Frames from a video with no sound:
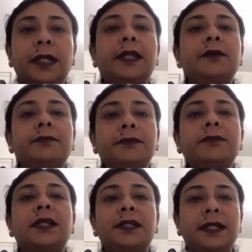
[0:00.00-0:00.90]
I hope
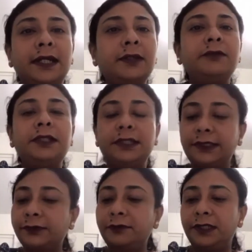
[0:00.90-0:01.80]
you are done with
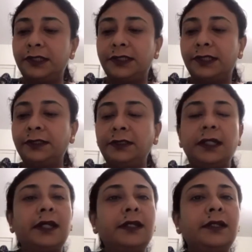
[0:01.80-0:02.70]
this question.
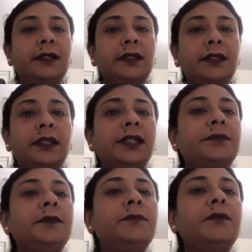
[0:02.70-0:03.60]

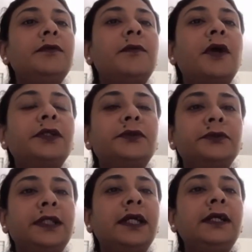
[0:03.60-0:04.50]
Let me move on
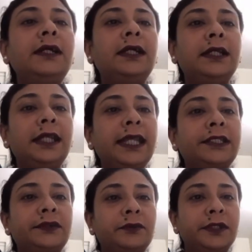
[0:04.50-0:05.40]
to the
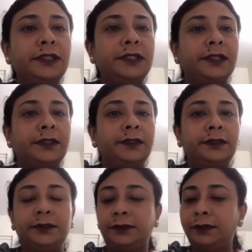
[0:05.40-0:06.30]
next question.
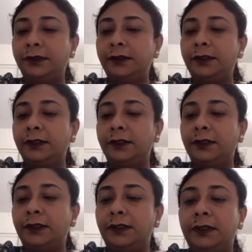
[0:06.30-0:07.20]

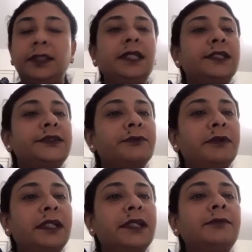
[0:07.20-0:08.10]
Yes,
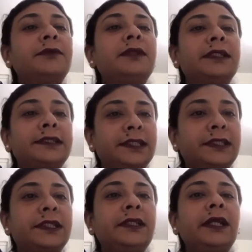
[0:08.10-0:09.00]
welcome to the
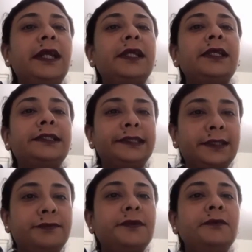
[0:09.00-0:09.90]
session. I can
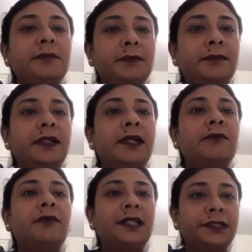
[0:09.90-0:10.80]
see few people
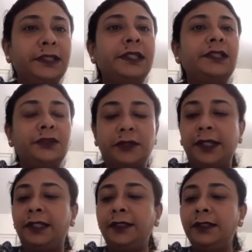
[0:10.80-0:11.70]
are watching and
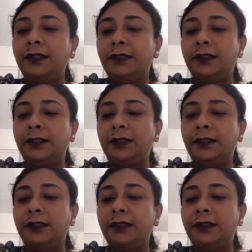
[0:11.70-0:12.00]
joining.